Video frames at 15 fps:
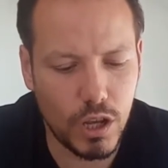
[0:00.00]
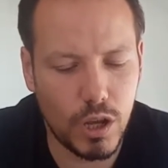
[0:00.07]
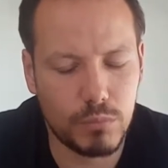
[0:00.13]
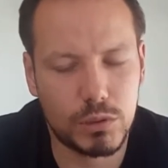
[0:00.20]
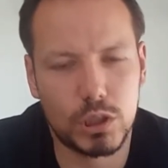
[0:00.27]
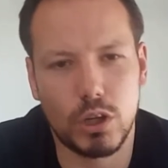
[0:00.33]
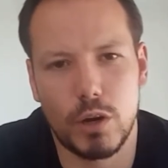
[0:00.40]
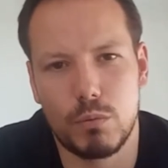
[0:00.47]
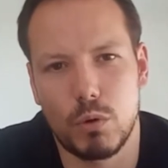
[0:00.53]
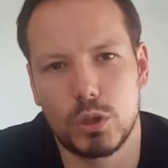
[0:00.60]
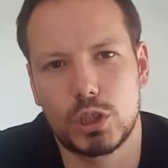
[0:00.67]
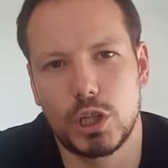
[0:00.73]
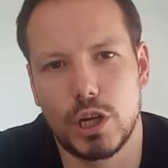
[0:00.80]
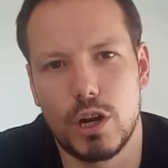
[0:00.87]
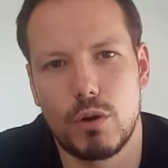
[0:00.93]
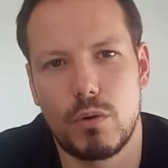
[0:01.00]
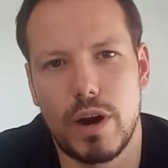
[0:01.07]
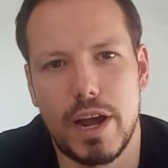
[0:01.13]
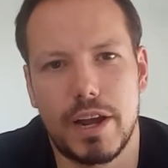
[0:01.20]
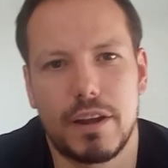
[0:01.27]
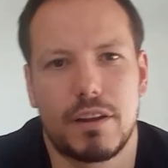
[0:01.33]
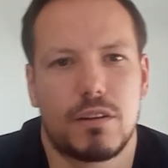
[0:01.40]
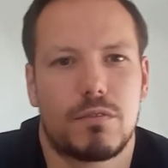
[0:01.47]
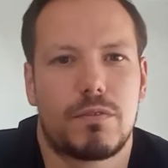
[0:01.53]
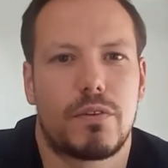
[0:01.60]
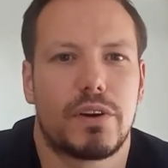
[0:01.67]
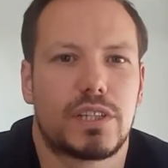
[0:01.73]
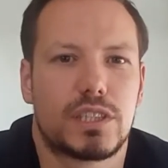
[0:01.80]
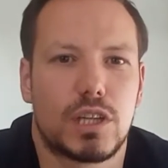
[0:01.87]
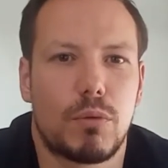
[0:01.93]
Started watching Kerrang,
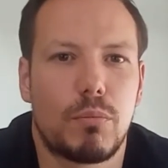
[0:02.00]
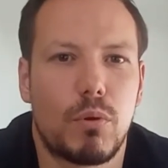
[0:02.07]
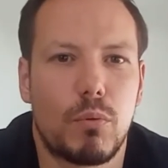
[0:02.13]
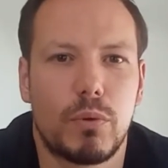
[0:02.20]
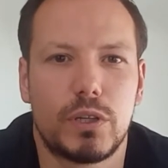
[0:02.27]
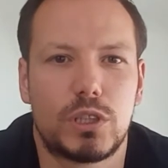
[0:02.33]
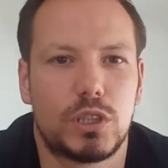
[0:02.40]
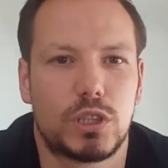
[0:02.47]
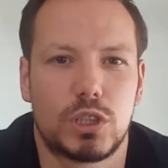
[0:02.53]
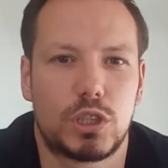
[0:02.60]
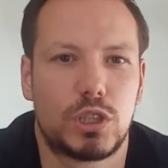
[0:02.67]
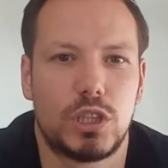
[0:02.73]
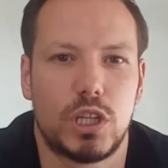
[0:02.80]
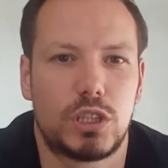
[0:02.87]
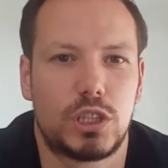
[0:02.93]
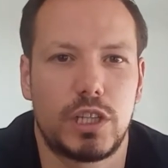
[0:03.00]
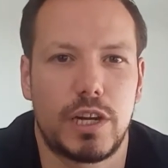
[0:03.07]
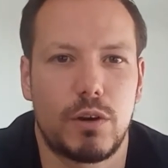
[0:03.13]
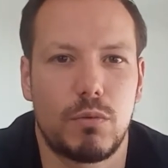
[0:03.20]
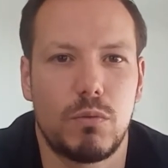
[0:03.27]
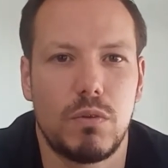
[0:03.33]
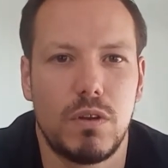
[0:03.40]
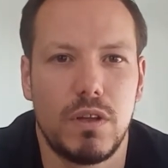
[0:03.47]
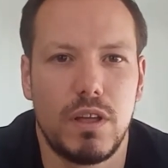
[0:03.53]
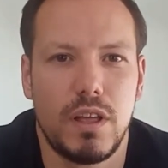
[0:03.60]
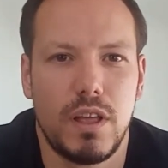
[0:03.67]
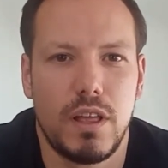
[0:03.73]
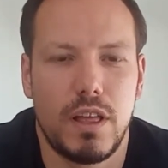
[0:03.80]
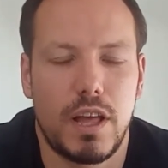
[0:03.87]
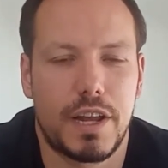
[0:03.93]
for example, which is a channel
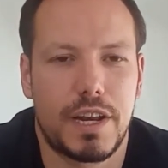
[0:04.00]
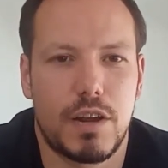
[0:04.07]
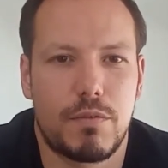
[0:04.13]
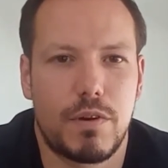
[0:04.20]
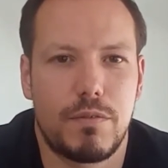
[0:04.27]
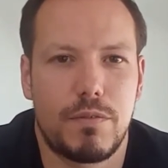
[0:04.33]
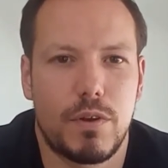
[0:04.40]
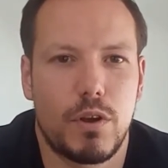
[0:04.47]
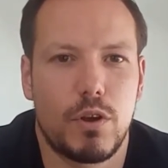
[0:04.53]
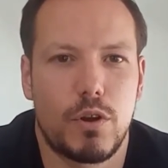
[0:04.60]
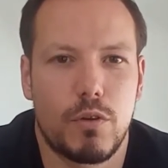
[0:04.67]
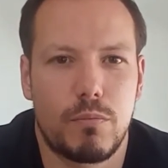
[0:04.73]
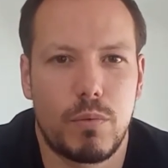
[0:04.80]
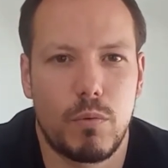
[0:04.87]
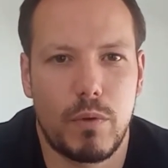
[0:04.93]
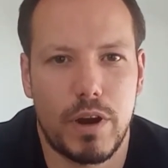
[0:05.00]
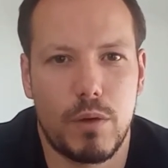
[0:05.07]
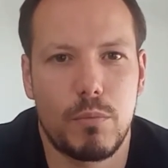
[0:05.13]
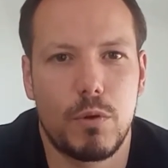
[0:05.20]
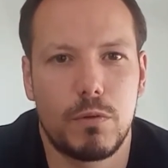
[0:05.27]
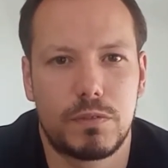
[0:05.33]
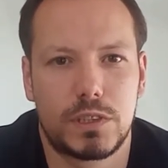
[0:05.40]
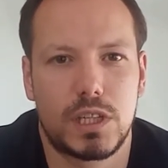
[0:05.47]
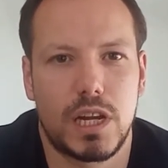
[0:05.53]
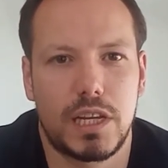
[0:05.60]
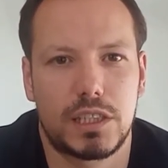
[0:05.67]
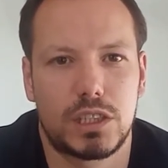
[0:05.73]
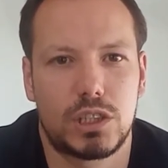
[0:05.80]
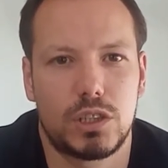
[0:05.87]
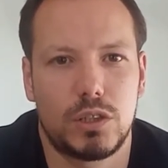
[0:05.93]
I'd never even heard of. But when I moved to
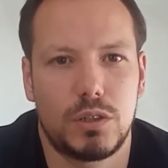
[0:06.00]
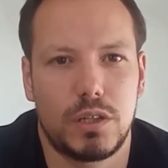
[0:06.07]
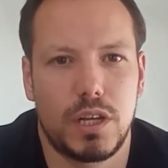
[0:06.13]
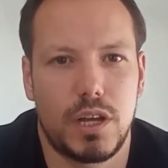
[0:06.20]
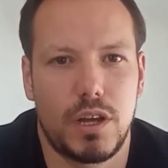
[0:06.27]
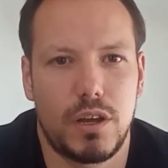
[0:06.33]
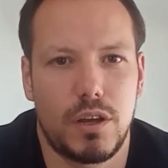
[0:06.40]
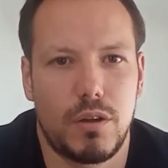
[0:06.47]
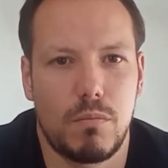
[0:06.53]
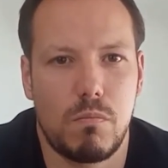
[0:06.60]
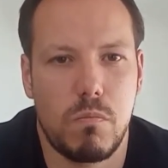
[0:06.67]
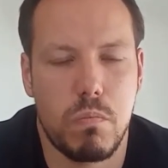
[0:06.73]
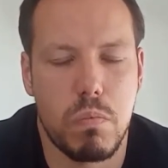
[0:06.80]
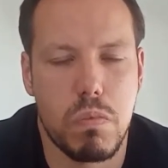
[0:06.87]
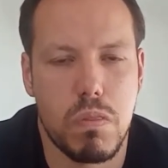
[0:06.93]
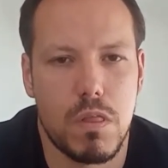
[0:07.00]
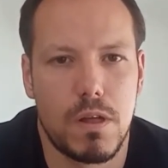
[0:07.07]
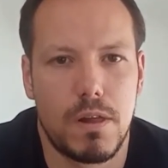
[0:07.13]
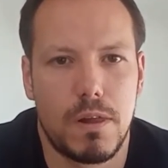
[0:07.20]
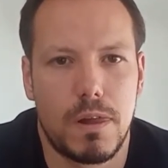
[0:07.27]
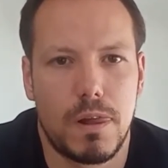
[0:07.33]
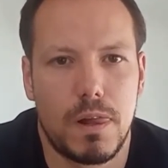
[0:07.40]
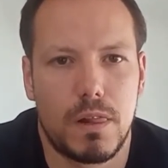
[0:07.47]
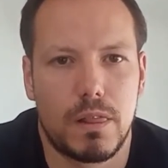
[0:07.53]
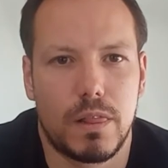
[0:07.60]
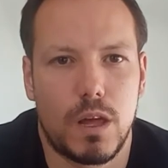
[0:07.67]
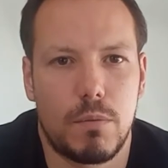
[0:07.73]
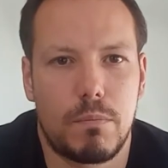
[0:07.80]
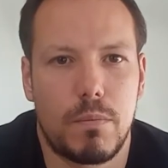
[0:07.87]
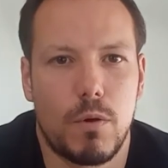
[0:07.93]
Leicester,
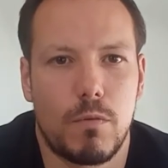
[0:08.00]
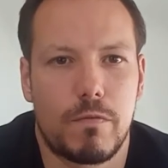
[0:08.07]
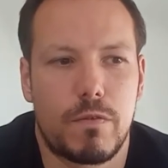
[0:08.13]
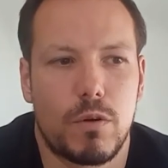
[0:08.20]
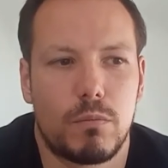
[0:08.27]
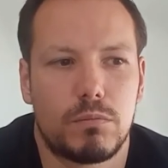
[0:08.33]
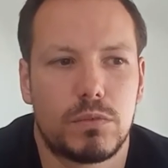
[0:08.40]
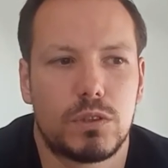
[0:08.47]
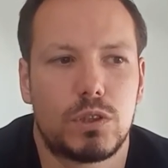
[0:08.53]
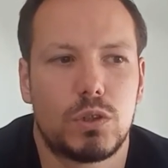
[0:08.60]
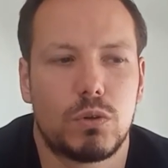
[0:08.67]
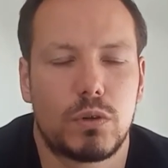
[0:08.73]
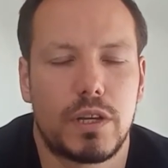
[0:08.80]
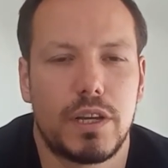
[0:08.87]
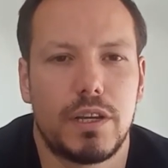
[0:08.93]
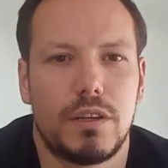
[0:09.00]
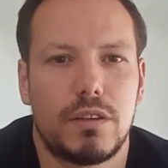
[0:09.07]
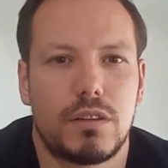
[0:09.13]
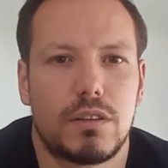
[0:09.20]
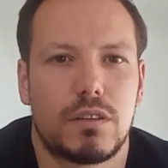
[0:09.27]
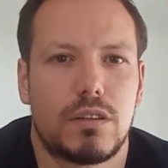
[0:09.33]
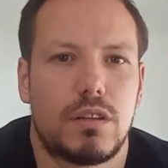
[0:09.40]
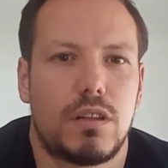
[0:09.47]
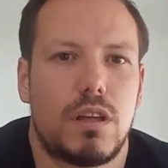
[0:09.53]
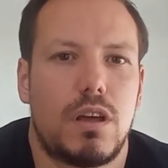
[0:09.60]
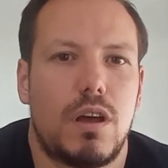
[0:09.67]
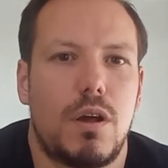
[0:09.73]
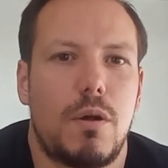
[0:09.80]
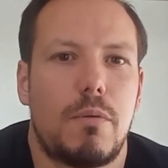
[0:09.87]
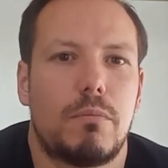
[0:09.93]
like up from Torquay,
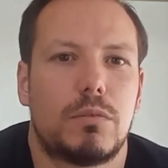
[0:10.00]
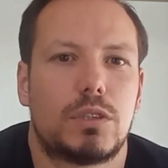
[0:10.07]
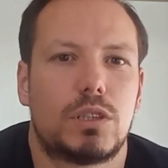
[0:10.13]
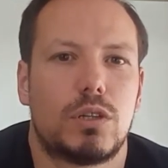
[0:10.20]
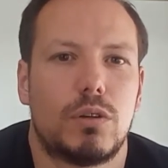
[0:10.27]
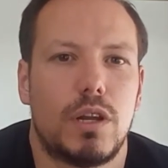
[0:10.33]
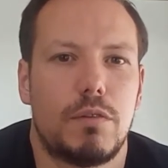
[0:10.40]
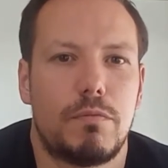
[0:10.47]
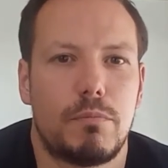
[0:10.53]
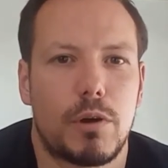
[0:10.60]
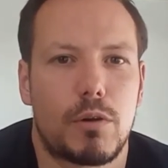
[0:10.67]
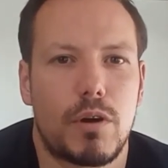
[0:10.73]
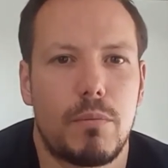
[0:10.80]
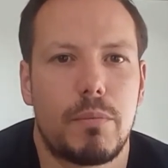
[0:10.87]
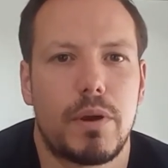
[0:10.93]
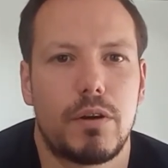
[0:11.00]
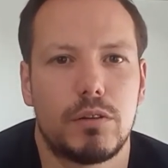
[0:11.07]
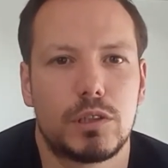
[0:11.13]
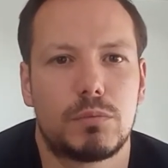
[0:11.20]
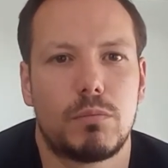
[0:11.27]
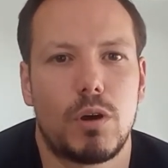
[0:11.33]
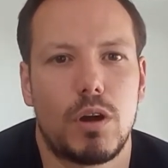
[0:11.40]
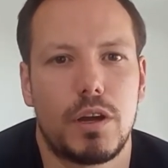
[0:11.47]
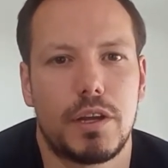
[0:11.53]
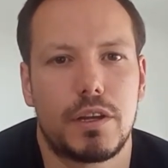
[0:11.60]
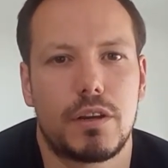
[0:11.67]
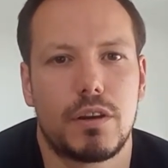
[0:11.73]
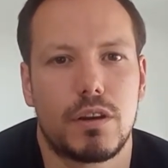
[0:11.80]
and living with my grandparents, my